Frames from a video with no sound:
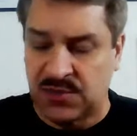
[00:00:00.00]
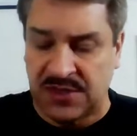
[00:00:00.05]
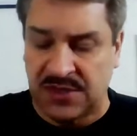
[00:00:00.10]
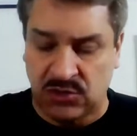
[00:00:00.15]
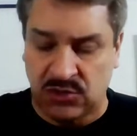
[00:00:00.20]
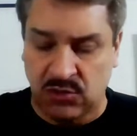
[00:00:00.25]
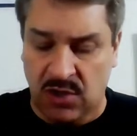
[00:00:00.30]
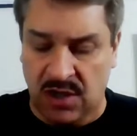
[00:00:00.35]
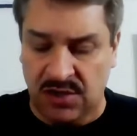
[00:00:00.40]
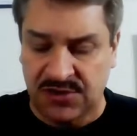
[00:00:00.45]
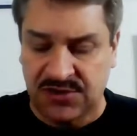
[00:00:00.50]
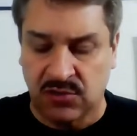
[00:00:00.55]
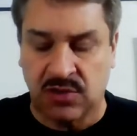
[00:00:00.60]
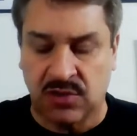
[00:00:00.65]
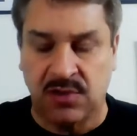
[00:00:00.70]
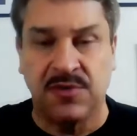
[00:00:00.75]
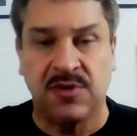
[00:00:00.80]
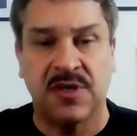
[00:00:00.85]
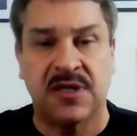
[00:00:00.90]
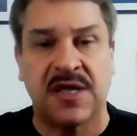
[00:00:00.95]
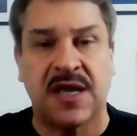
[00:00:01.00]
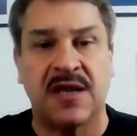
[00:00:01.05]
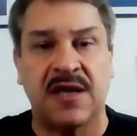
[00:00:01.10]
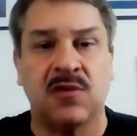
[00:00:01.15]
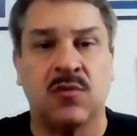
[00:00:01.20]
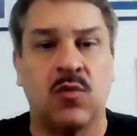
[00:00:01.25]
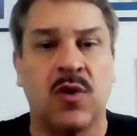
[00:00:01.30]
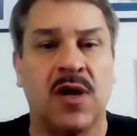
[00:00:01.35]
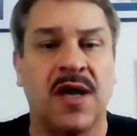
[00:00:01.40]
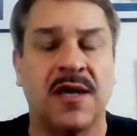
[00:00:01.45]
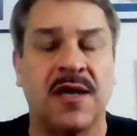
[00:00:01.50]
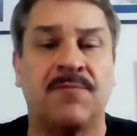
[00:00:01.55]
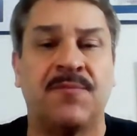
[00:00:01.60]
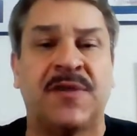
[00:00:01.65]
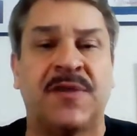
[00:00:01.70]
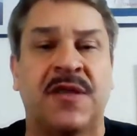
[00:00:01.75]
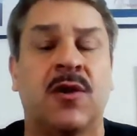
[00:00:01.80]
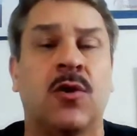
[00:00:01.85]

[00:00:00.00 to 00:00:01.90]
but you also communicate in a way